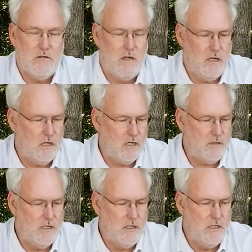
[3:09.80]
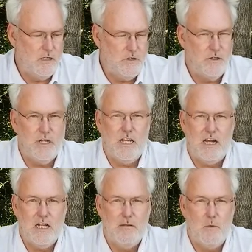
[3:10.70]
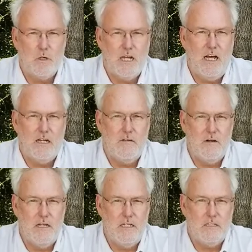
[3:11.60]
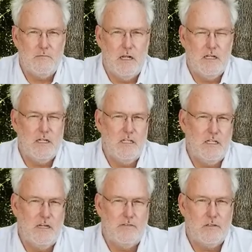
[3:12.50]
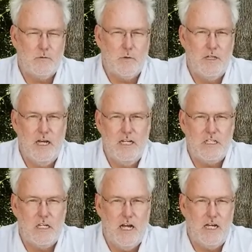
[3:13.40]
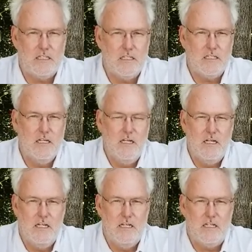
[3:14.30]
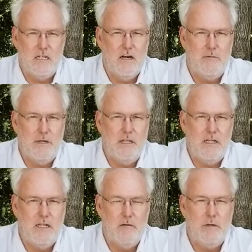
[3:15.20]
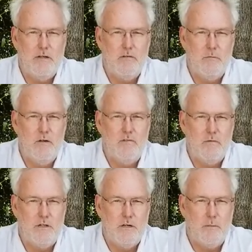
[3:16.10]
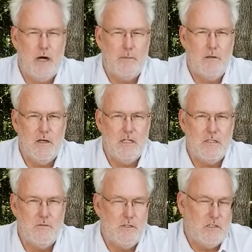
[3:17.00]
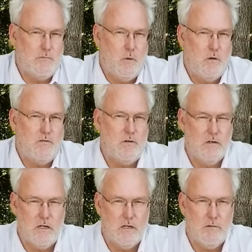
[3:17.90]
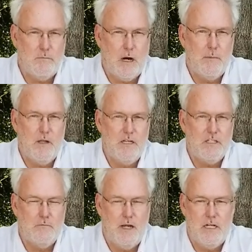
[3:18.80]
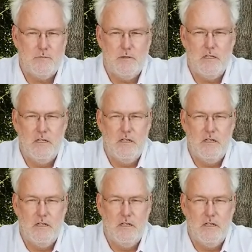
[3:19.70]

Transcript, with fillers: uh, you can calculate mortality rates by looking at the difference between the age classes and tell how many of the deer are being removed from the deer population, which is important for uh, population management